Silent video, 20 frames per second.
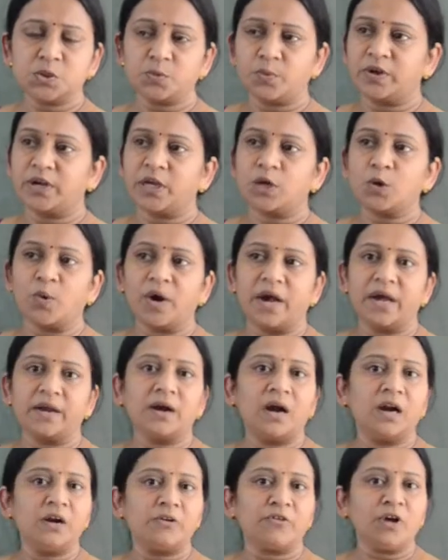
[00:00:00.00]
we
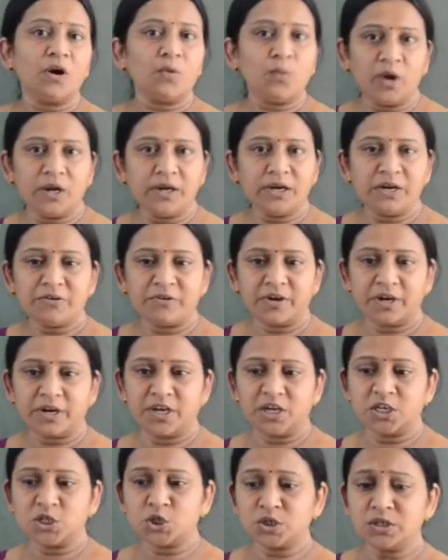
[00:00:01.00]
require ultraviolet
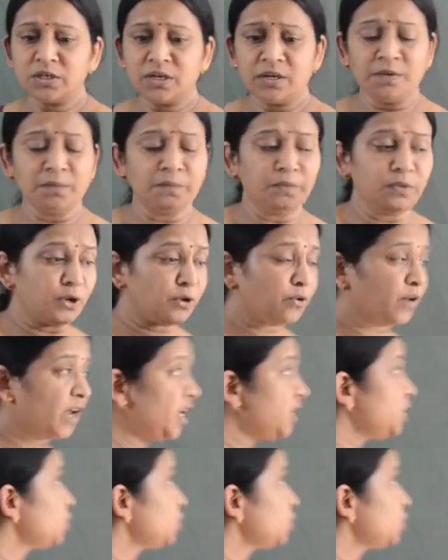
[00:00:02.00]
radiation. The range